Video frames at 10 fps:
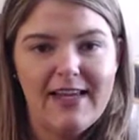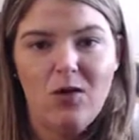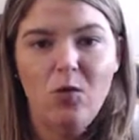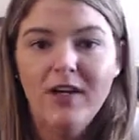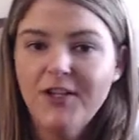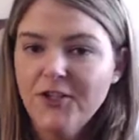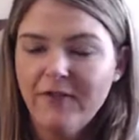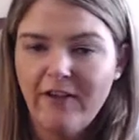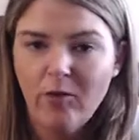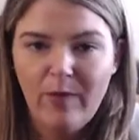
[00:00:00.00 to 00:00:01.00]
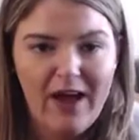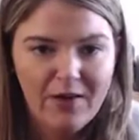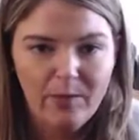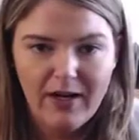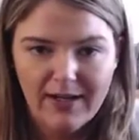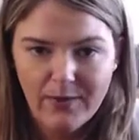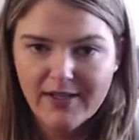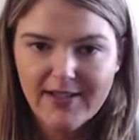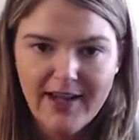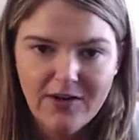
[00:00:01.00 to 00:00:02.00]
Like, what is your favorite Bath & Body
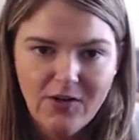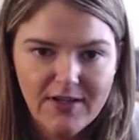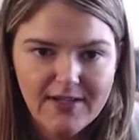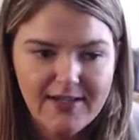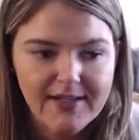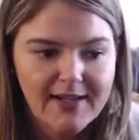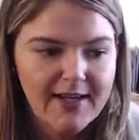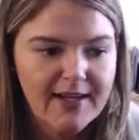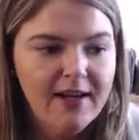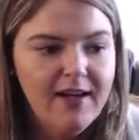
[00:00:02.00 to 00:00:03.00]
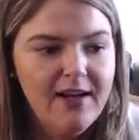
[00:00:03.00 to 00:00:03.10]
Works candle this season?